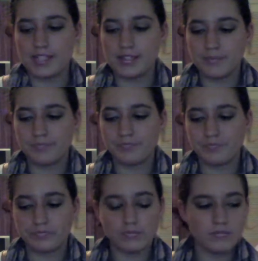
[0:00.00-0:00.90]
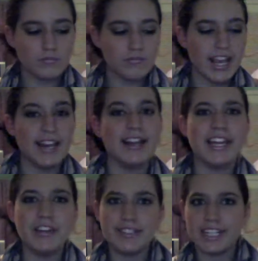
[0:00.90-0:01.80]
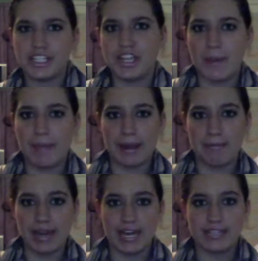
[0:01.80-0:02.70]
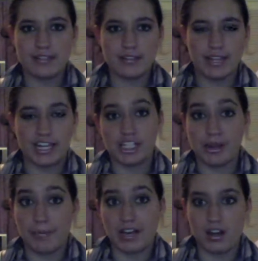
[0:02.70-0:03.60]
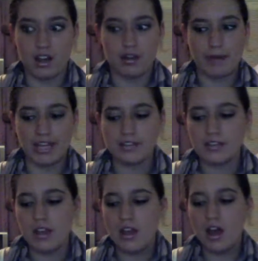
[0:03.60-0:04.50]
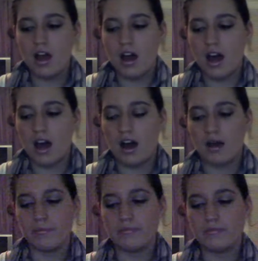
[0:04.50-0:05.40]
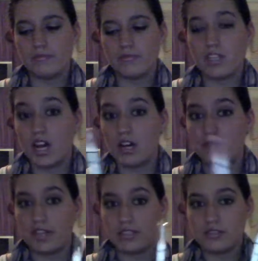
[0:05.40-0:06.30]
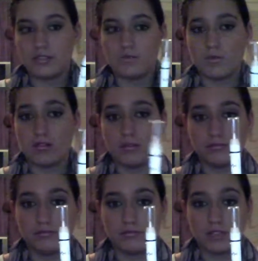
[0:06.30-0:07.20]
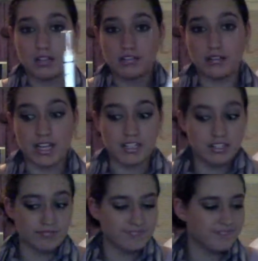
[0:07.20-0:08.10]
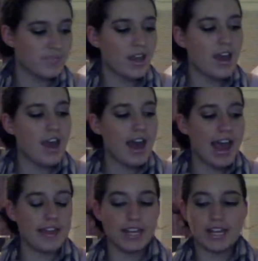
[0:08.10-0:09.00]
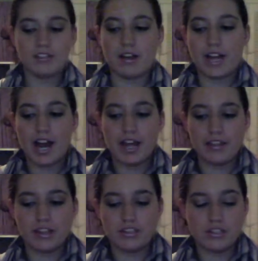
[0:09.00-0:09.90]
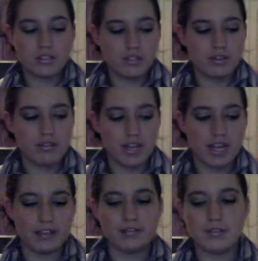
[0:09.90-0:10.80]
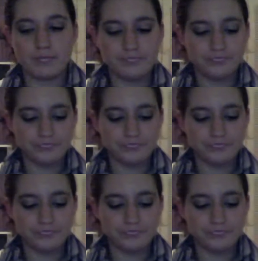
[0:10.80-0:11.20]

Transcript: this. And I like using a champagne base, like a champagne colored base. So this will also do that too. And then, so I got those two things.